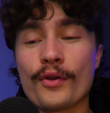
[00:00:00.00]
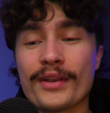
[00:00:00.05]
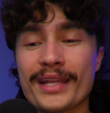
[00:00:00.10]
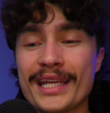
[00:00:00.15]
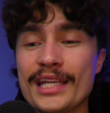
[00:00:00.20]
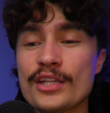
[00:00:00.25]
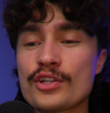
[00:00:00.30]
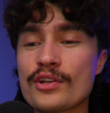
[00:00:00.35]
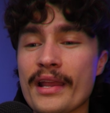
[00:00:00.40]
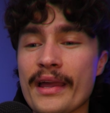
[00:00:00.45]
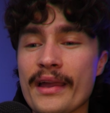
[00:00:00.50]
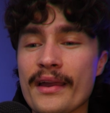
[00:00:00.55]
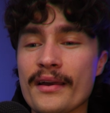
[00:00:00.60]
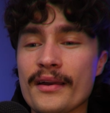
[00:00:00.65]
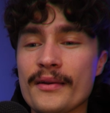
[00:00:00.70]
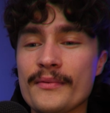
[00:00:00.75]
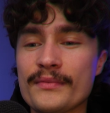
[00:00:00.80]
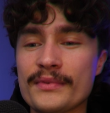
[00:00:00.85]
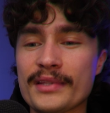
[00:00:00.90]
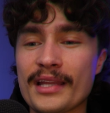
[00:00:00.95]
on each
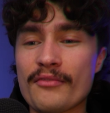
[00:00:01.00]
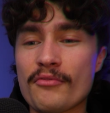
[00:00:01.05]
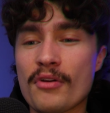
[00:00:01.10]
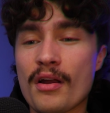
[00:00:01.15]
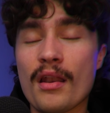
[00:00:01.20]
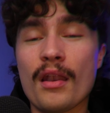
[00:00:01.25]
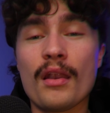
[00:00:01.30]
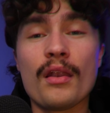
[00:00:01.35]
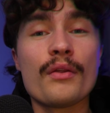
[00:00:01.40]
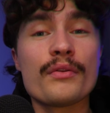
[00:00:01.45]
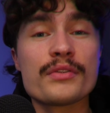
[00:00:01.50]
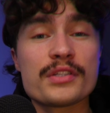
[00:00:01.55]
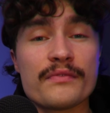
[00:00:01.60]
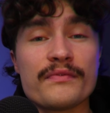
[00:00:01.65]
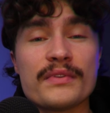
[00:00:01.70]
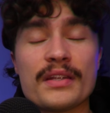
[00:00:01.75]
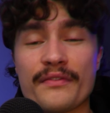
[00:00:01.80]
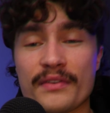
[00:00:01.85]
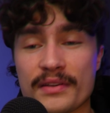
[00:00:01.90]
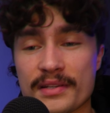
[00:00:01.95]
layer, there are lots
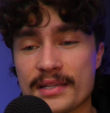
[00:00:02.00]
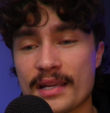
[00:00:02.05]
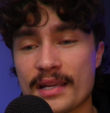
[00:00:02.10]
of different